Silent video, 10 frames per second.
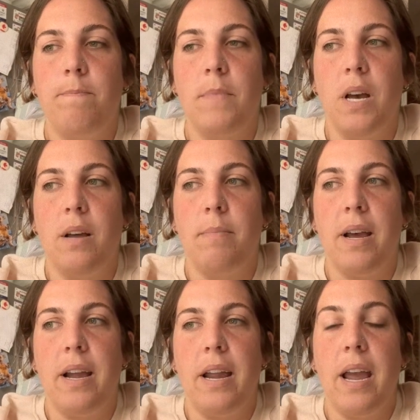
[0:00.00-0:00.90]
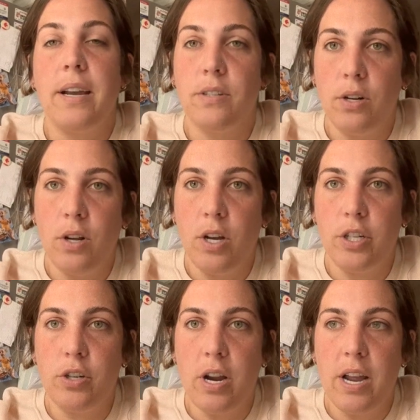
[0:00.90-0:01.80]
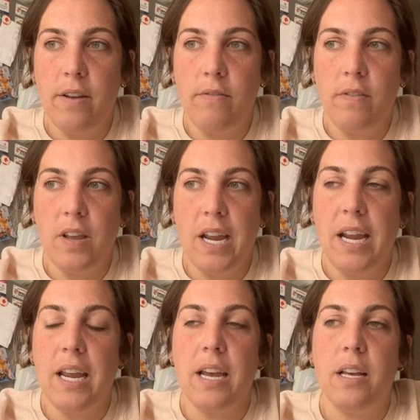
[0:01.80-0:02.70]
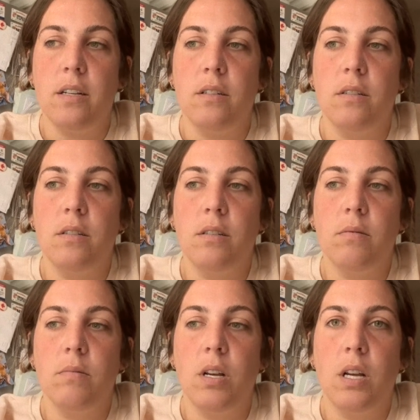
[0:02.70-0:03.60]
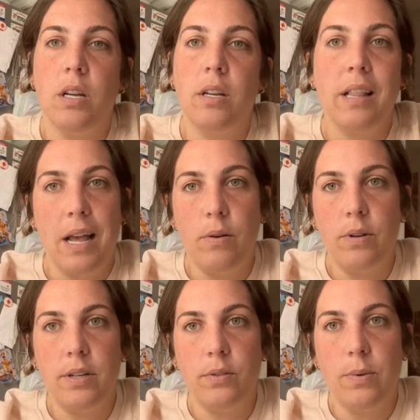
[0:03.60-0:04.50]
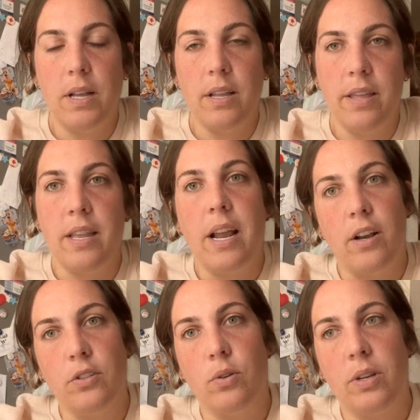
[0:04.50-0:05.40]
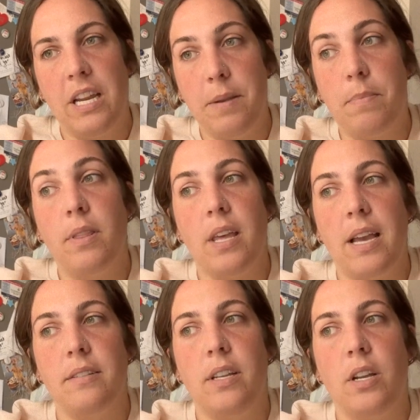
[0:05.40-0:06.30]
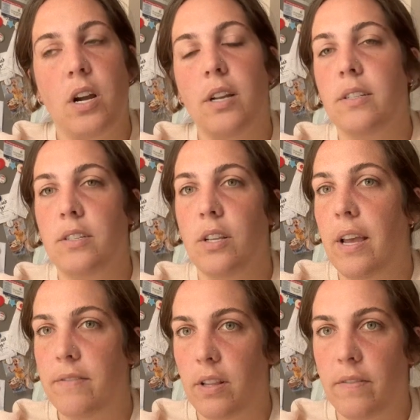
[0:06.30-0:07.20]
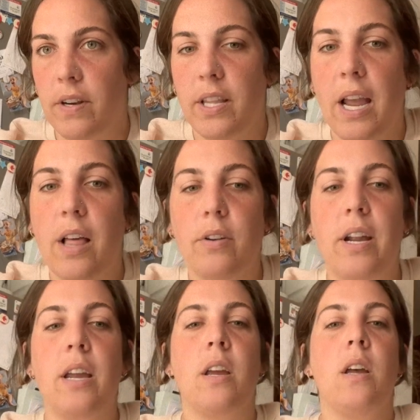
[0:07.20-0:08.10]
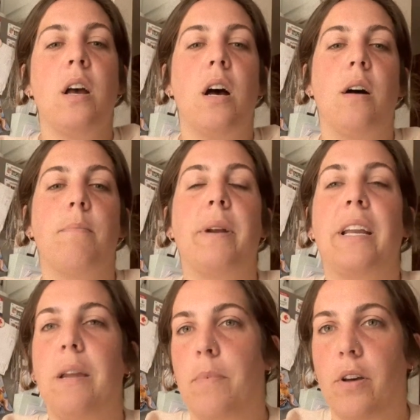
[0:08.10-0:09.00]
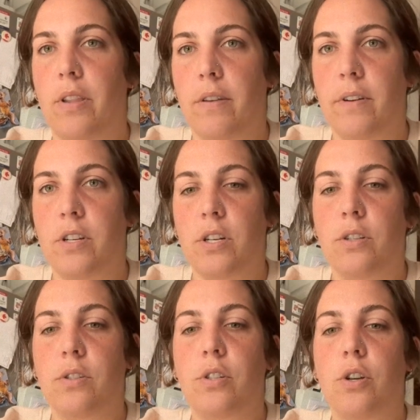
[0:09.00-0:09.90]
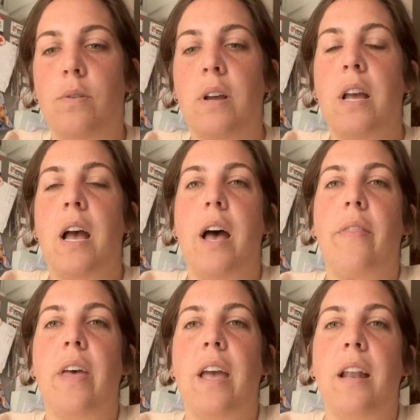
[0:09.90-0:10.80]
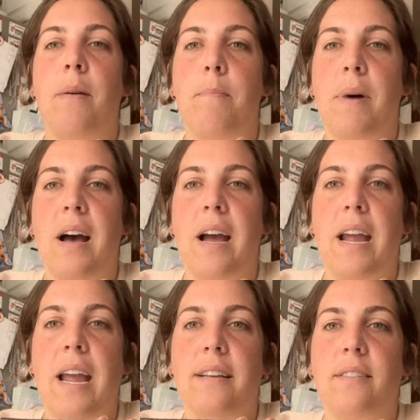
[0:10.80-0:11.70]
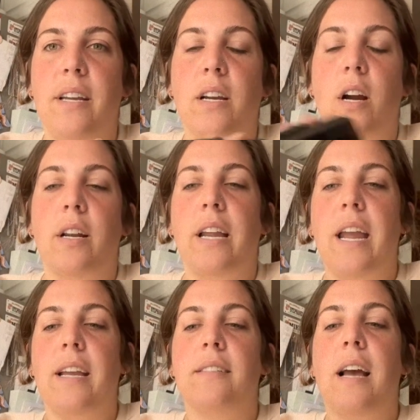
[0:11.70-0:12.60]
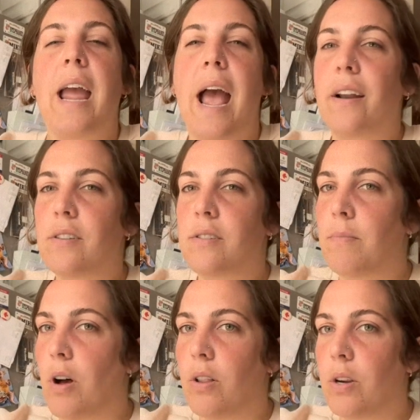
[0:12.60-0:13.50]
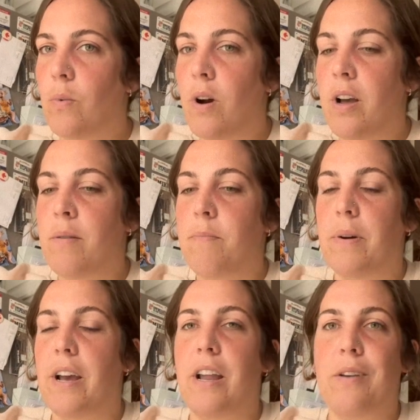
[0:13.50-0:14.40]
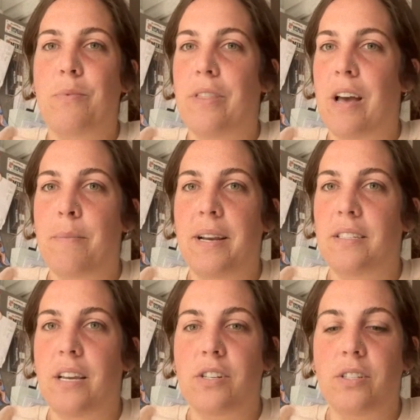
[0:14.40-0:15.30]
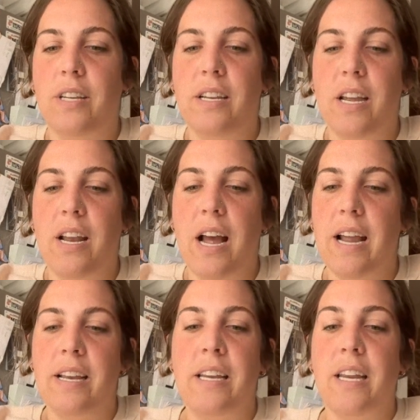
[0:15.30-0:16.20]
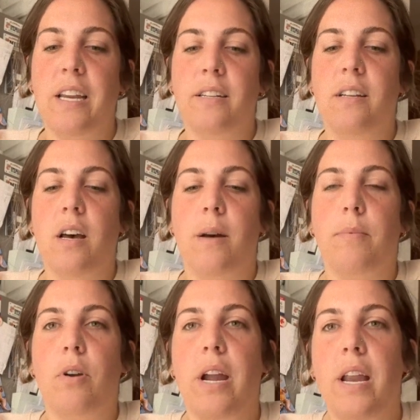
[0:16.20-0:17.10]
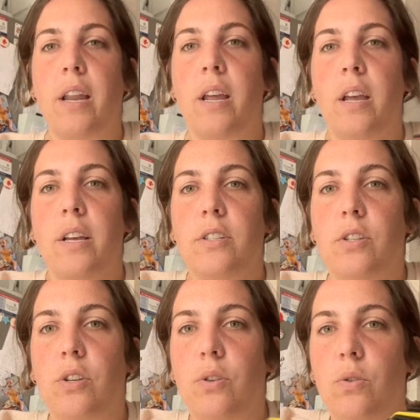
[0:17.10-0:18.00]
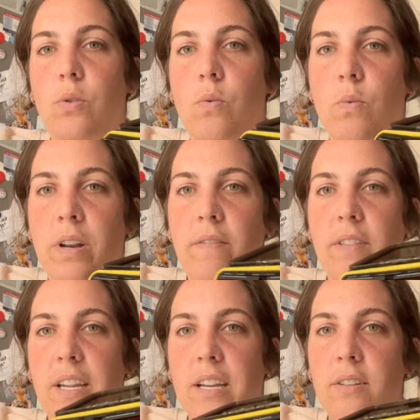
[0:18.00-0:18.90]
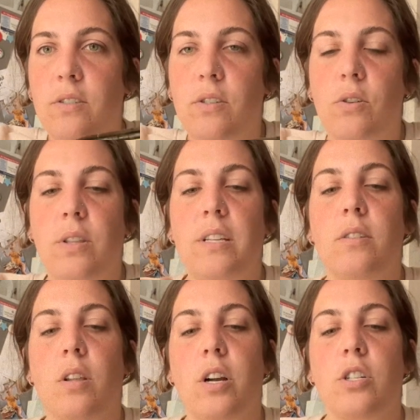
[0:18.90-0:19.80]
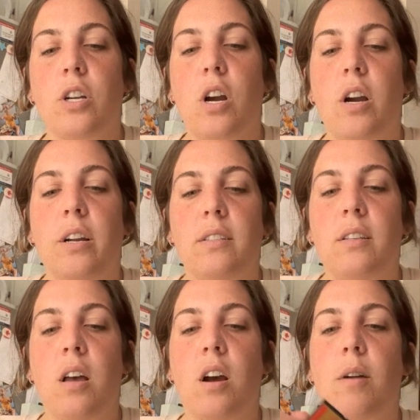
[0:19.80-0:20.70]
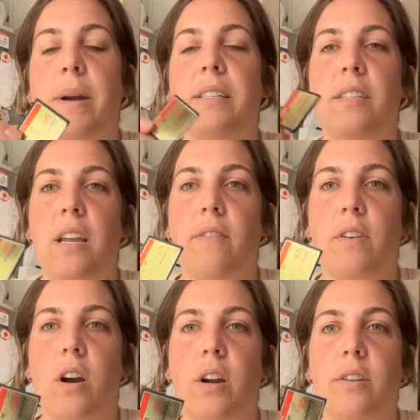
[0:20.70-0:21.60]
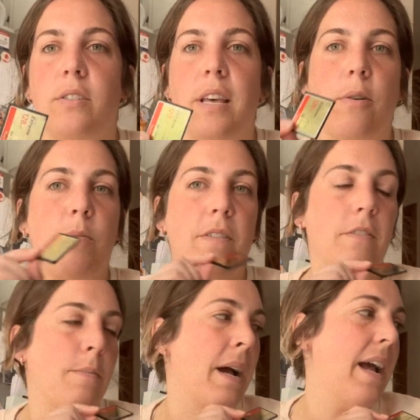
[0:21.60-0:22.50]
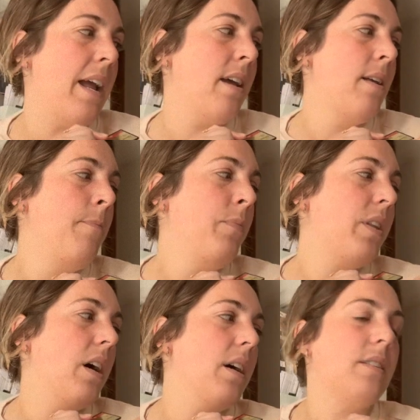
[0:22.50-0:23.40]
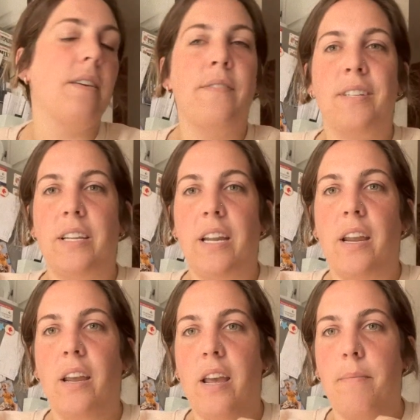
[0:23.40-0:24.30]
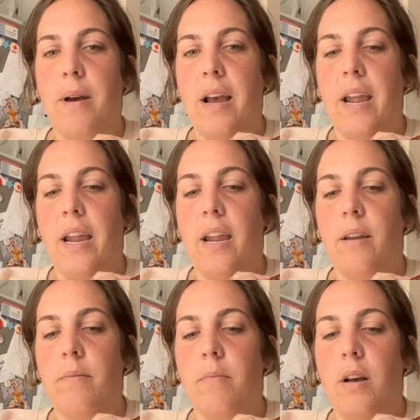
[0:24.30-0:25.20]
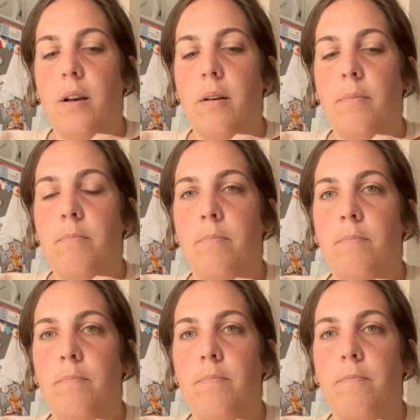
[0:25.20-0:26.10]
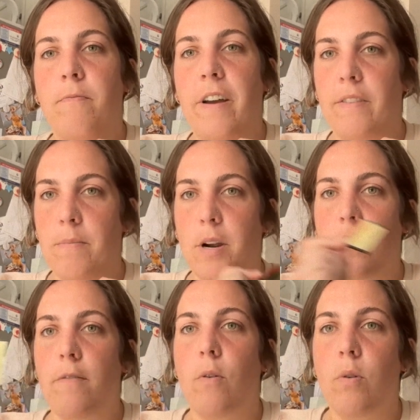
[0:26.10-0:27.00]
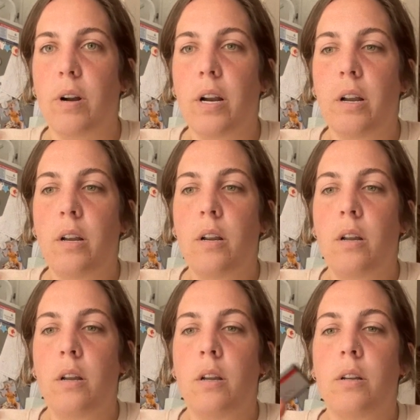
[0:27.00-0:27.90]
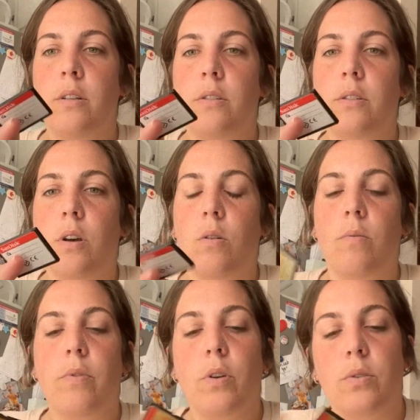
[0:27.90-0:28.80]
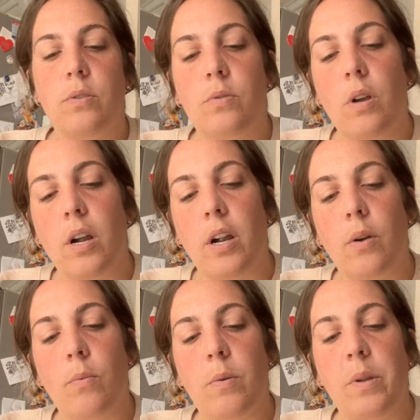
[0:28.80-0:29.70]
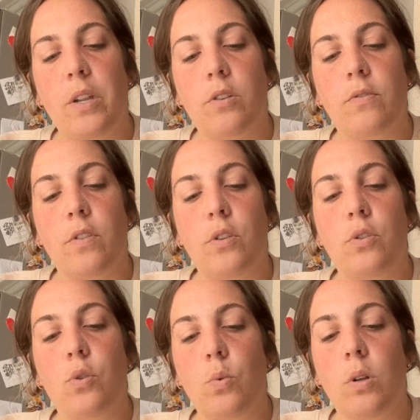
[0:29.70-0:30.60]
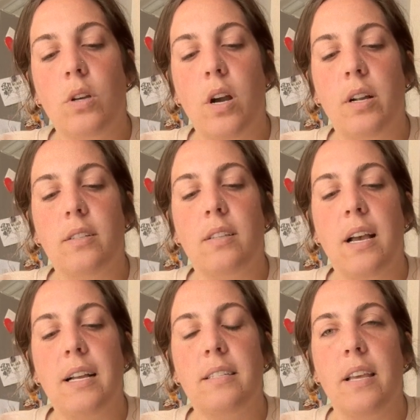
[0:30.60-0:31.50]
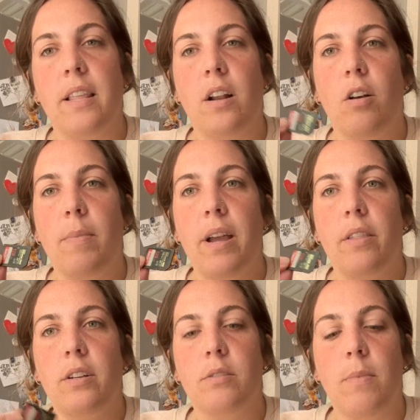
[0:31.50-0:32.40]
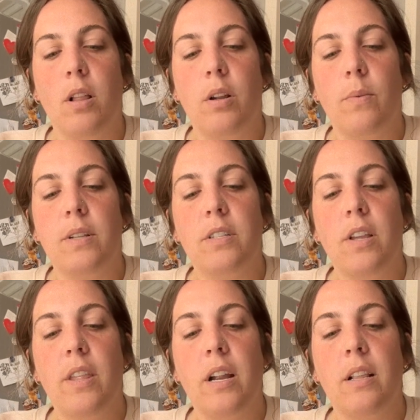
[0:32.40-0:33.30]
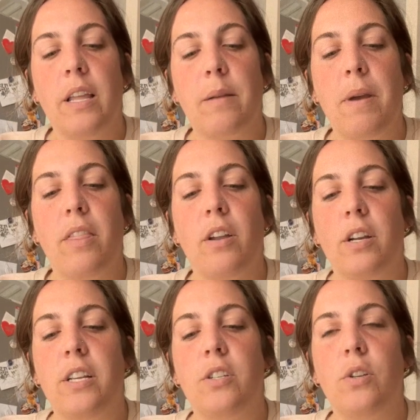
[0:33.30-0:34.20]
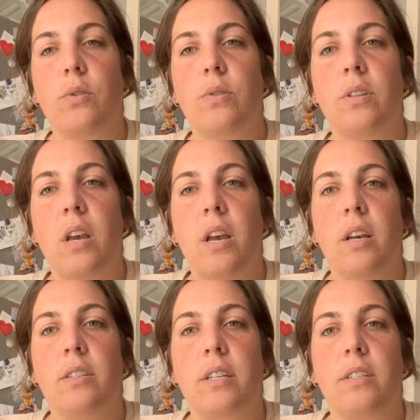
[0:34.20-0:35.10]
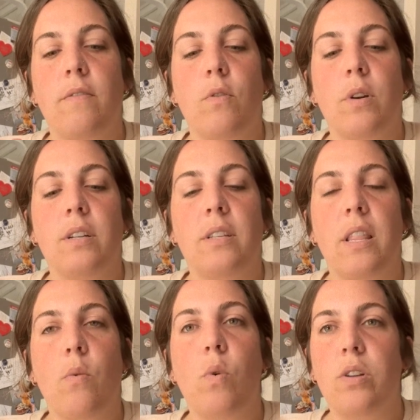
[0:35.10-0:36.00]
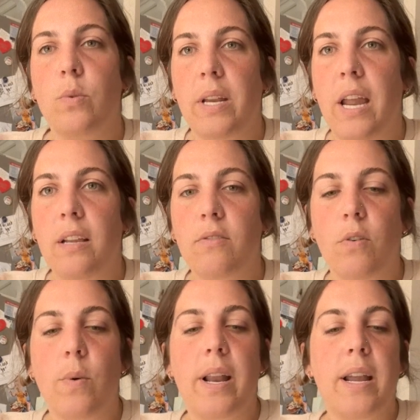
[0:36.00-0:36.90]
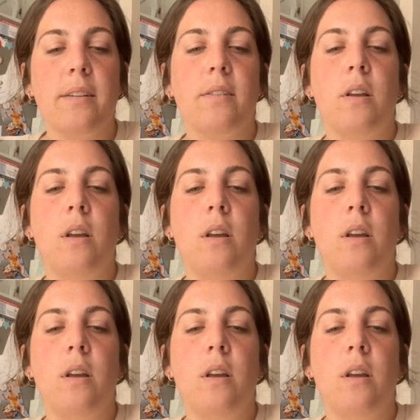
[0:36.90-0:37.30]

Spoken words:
my external hard drive and cloud as well. And then I also keep the SD cards until I've delivered the gallery. But I keep all the originals too. And then my SD card case, I had a smaller one, but with how many sessions I did, I needed to upgrade to one of these. So these larger cards are my CF cards. That would be for my 7D and my 5D Mark IV. So those are what we use for the dual card slots, and then all my other smaller ones are in there, like my 32s, 64s, and then 128s for weddings.